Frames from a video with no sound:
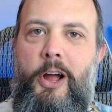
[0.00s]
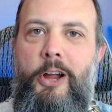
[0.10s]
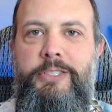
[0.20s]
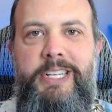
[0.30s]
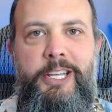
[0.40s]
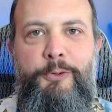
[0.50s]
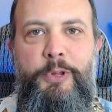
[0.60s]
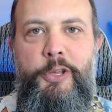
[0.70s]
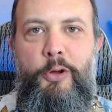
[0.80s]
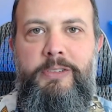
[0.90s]
Are you sticking with
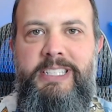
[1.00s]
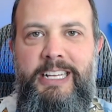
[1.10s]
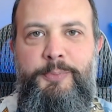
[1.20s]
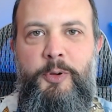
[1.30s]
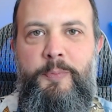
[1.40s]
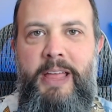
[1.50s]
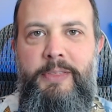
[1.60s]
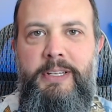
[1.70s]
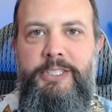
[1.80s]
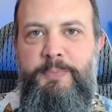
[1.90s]
the old textbook
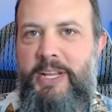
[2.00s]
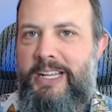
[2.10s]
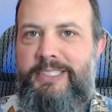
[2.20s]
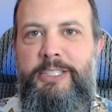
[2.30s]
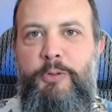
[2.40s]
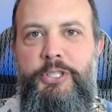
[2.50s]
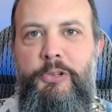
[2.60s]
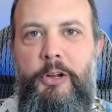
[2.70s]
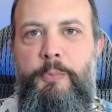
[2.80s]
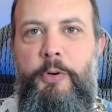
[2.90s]
method just because that's what you
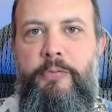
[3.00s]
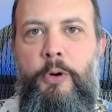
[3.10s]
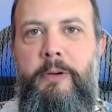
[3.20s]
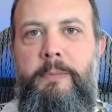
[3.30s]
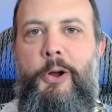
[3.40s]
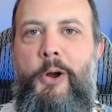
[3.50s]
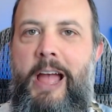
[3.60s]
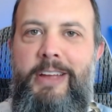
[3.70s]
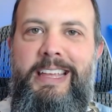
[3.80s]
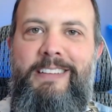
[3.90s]
learned before? Or
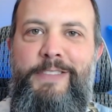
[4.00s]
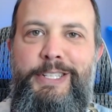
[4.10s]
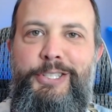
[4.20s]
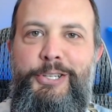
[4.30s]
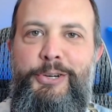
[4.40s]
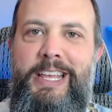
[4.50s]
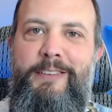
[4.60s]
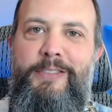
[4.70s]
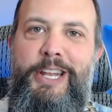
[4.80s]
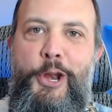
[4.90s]
have I convinced you to
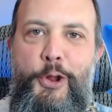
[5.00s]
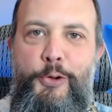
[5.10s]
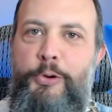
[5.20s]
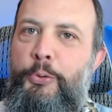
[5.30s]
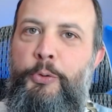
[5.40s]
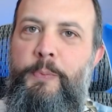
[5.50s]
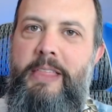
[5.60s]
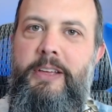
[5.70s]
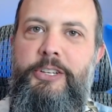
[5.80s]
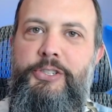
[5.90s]
give the new cool
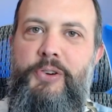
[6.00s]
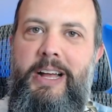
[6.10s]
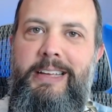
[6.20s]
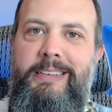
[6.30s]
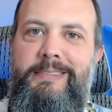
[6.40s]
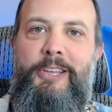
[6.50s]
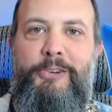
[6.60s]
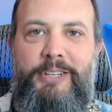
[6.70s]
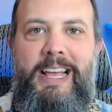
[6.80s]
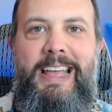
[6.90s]
method a try?
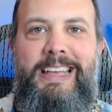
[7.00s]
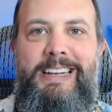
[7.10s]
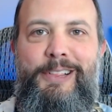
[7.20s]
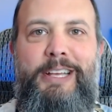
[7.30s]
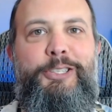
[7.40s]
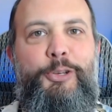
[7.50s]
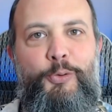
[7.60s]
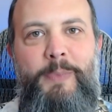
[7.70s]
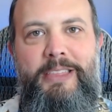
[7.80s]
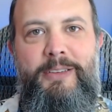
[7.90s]
Your TA Indy likes the
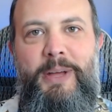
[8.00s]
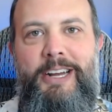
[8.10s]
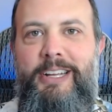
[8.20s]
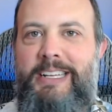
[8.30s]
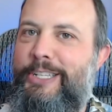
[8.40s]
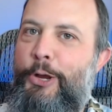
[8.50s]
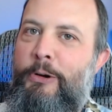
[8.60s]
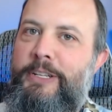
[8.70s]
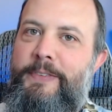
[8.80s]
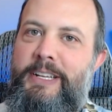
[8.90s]
cool method better because he
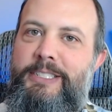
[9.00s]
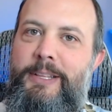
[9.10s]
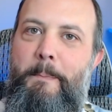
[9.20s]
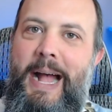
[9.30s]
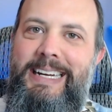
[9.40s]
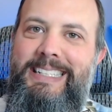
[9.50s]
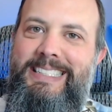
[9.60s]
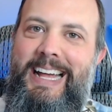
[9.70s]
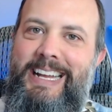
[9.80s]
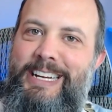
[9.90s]
always forgets the minus
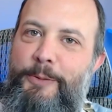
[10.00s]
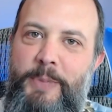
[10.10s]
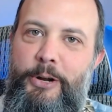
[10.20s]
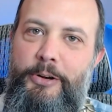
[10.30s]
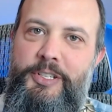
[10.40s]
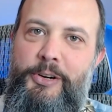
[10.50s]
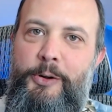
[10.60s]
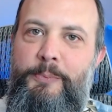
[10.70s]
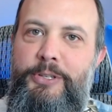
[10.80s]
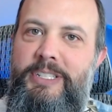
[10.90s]
sign in the middle
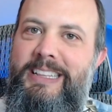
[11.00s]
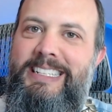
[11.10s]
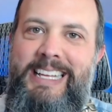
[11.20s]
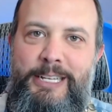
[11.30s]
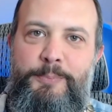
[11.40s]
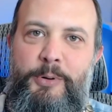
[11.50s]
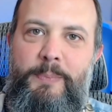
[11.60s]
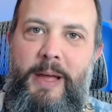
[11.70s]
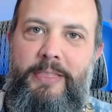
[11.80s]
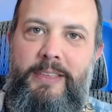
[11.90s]
term using the textbook
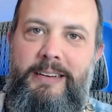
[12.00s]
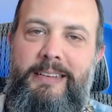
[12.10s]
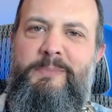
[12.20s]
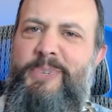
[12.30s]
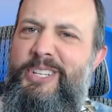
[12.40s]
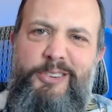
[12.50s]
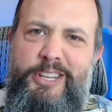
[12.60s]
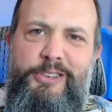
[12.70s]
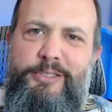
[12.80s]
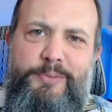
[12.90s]
method but you
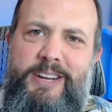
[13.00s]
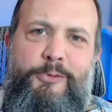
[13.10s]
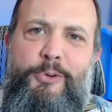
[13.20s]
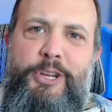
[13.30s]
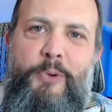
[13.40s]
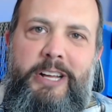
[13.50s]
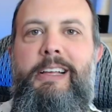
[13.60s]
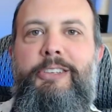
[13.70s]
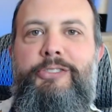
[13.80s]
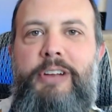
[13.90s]
can use whichever one you want.
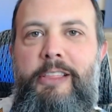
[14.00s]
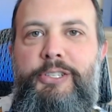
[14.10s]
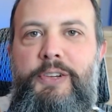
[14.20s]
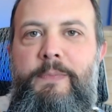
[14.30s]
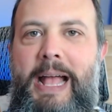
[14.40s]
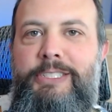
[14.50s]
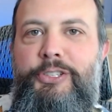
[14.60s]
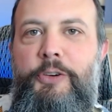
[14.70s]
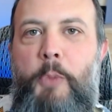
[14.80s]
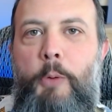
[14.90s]
So now that you've
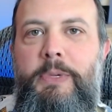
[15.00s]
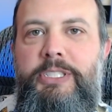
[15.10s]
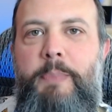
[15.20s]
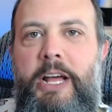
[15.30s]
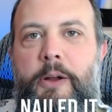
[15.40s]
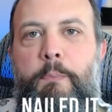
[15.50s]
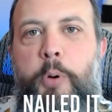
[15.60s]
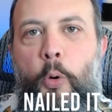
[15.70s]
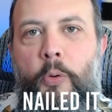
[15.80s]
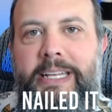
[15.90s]
mastered moments about a
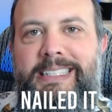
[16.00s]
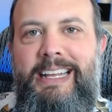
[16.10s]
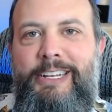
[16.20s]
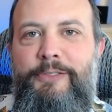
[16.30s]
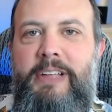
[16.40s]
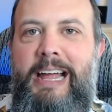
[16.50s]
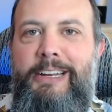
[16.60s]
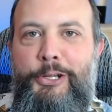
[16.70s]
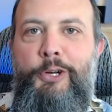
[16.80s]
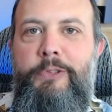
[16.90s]
point and you've
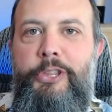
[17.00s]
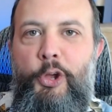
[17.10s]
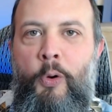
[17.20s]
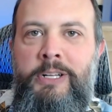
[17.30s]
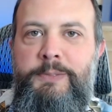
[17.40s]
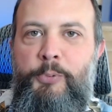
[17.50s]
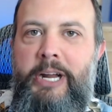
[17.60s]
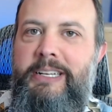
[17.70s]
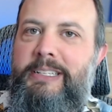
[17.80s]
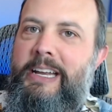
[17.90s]
gotten good with the cross
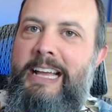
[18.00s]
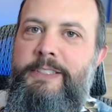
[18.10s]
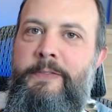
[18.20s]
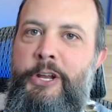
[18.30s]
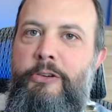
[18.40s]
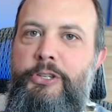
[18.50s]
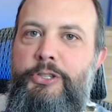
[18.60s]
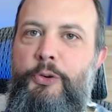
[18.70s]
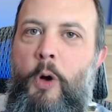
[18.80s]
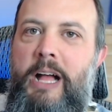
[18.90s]
product, the next video you
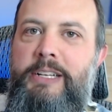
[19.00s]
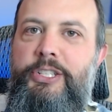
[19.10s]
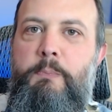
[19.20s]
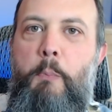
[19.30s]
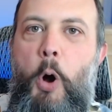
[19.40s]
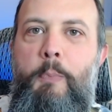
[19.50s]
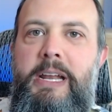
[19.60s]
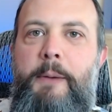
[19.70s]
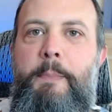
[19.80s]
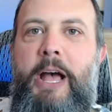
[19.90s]
should watch is moment
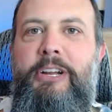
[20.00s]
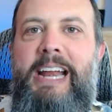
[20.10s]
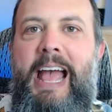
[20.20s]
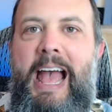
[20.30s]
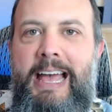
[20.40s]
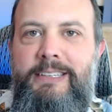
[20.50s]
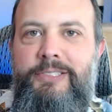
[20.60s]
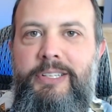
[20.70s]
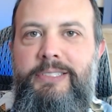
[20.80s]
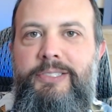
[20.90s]
about an
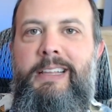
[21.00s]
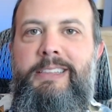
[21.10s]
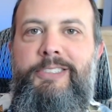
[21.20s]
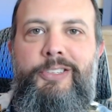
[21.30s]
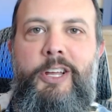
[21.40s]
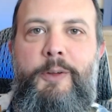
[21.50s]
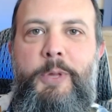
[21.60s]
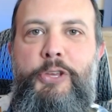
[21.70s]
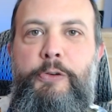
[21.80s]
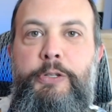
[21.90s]
axis. This is gonna be
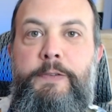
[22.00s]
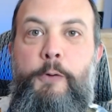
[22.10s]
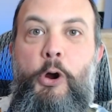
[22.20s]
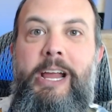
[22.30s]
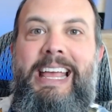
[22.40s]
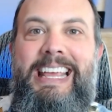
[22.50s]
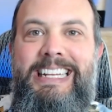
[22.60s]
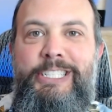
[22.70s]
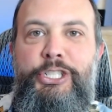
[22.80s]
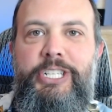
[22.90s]
used for
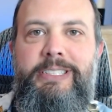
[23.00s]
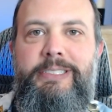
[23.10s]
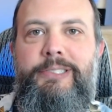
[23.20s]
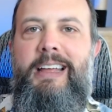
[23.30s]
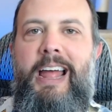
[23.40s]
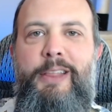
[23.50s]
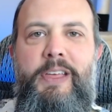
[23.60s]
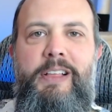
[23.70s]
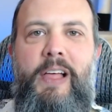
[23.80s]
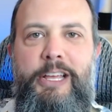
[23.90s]
hinges.
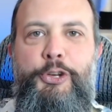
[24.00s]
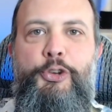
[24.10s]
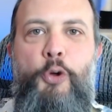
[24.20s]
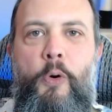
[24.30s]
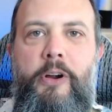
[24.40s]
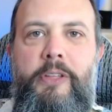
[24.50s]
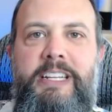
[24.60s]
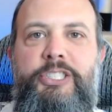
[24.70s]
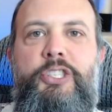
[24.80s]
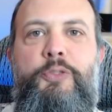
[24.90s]
Anything like a door
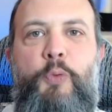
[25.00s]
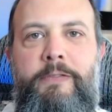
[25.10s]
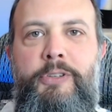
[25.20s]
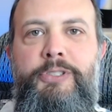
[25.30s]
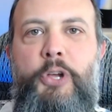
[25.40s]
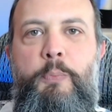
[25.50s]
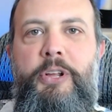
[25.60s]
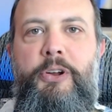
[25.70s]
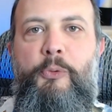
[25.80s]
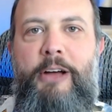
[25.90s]
that swivels
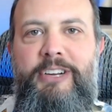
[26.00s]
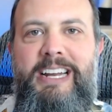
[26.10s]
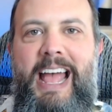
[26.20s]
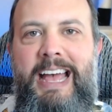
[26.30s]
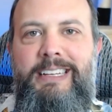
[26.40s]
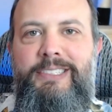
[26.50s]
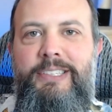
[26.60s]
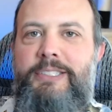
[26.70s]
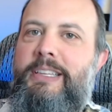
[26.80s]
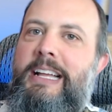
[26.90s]
open around an
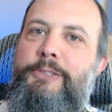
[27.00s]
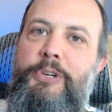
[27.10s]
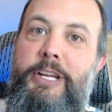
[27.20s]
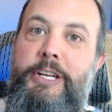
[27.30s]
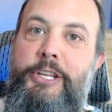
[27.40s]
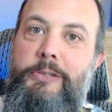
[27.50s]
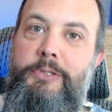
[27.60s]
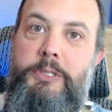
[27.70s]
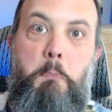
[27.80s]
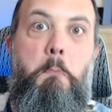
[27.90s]
axis, that's what you're gonna
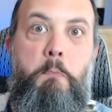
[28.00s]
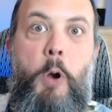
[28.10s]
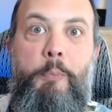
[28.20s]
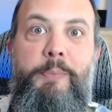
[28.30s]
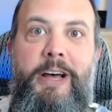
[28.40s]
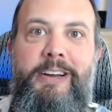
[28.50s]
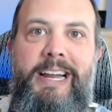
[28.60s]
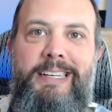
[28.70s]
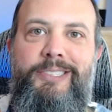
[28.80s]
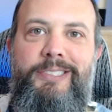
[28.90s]
use, moment about an
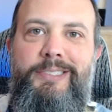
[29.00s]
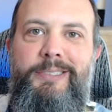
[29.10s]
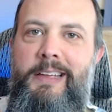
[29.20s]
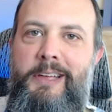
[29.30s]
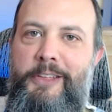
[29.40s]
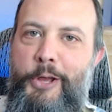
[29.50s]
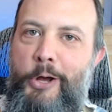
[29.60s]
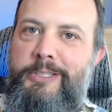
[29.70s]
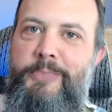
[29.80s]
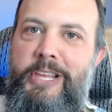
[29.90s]
axis. And the
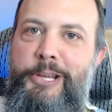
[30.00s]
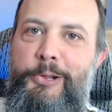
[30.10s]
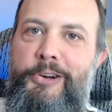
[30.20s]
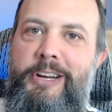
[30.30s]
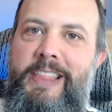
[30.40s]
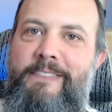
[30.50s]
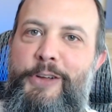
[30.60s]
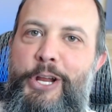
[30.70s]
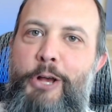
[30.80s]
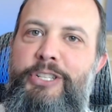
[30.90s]
awesome thing you'll learn in that
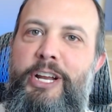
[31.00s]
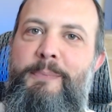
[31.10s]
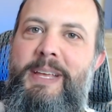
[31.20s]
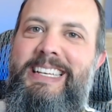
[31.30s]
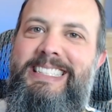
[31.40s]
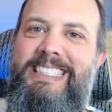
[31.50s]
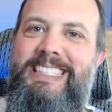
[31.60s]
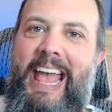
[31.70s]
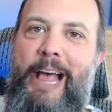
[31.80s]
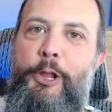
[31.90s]
video is gonna be the
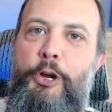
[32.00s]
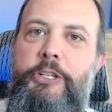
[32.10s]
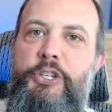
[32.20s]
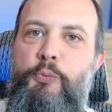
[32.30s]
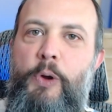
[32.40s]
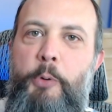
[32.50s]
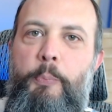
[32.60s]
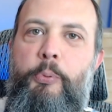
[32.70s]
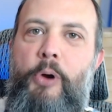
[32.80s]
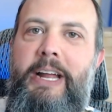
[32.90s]
scalar triple
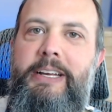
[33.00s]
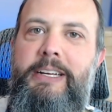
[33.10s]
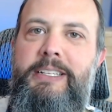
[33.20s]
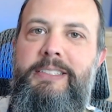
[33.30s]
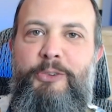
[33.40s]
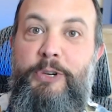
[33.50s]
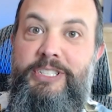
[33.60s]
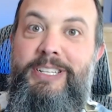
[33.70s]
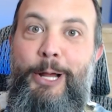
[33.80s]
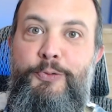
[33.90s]
product, which
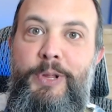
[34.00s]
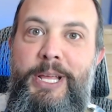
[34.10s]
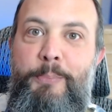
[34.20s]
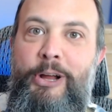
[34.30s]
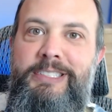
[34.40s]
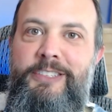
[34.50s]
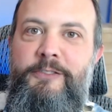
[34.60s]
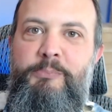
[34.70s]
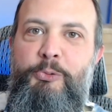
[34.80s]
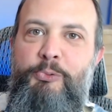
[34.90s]
sounds really
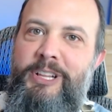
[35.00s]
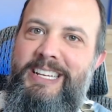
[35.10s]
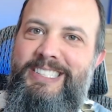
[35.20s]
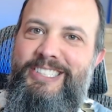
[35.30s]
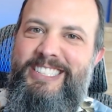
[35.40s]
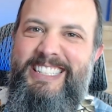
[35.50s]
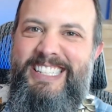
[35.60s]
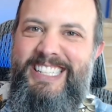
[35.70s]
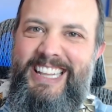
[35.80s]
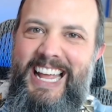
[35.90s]
impressive, but really is just a
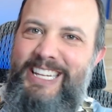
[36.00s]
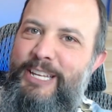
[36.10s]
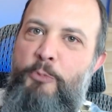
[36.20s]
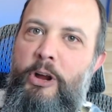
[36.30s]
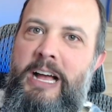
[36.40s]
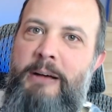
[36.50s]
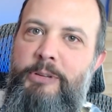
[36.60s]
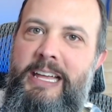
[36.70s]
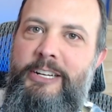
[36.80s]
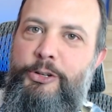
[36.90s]
slightly more
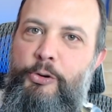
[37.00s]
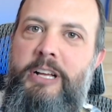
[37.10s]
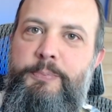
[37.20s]
complicated cross